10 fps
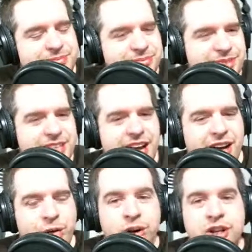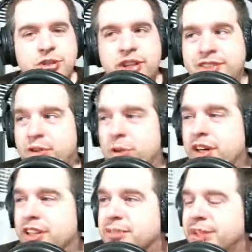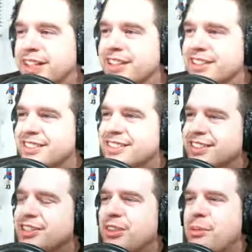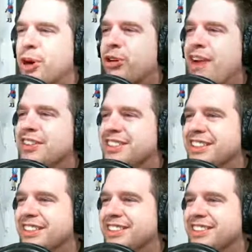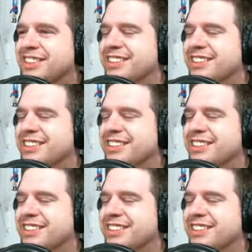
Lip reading: Well, control is even worse because there's way more crevices and...